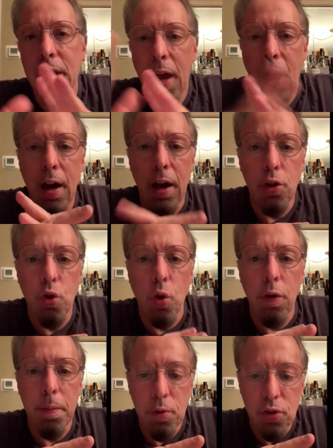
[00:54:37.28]
a
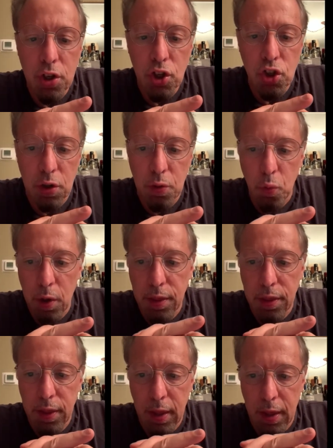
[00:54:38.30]
touring musician
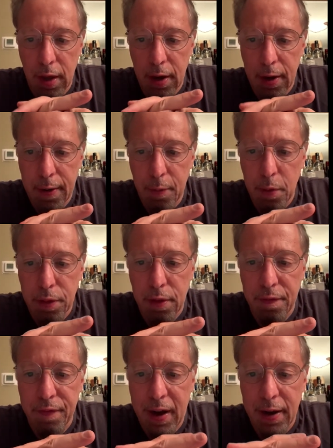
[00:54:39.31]
with
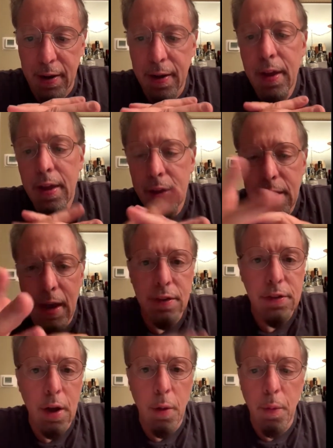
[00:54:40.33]
Nirvana. You
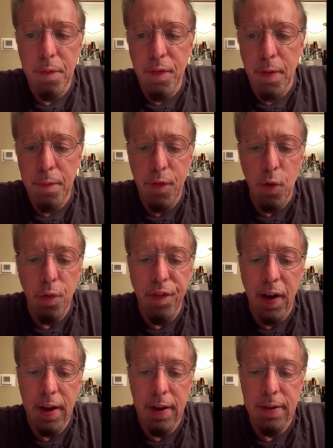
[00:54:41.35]
guys know him from Foo
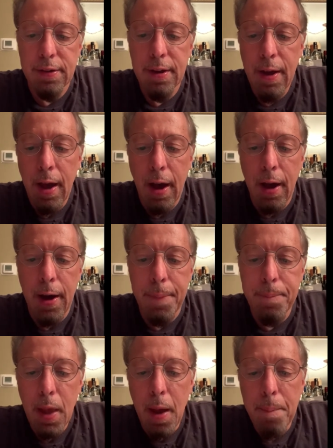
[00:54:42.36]
Fighters.
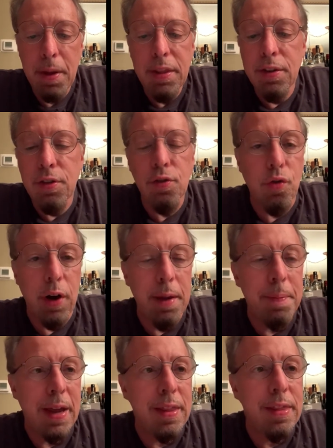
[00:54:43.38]
But this is
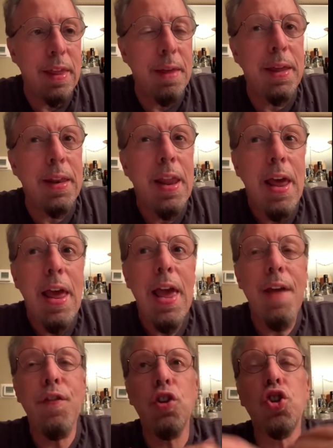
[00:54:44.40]
great, man. I mean,
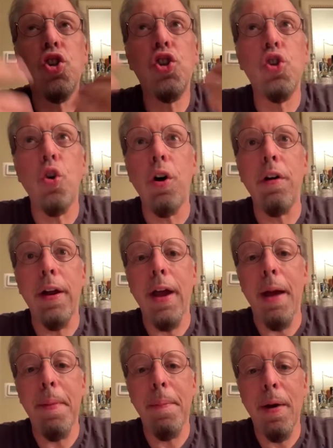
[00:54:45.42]
if you saw it,
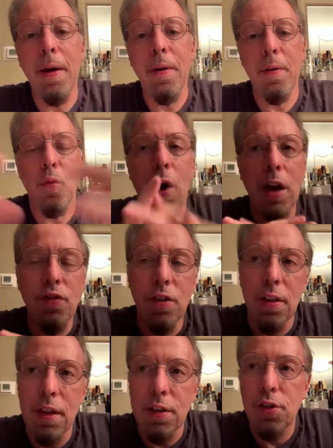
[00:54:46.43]
I remember
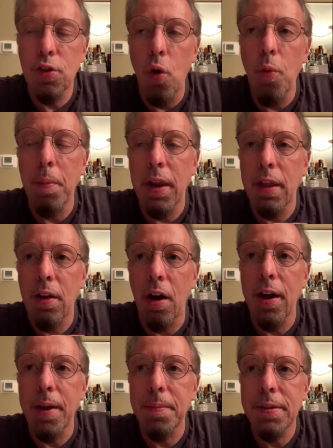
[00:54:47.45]
watching this so many
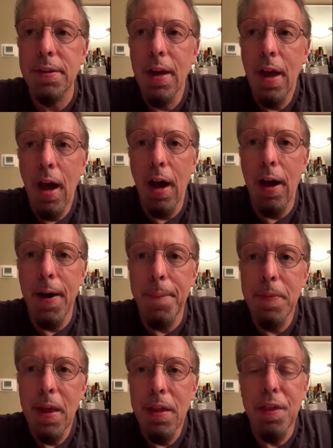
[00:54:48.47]
times.
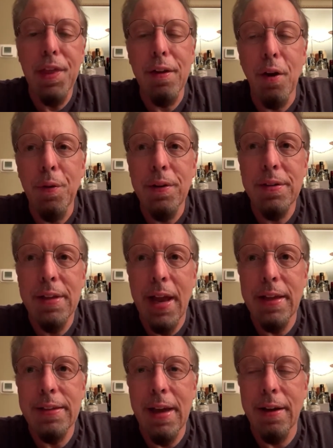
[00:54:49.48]
The thing that always
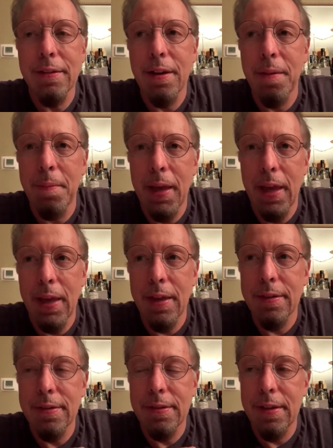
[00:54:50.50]
stands out to me
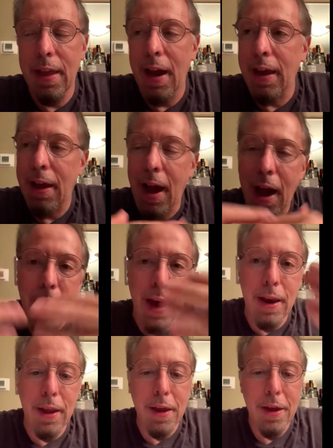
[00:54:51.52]
is the
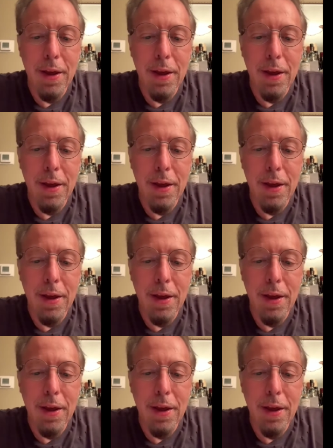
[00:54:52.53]
iconic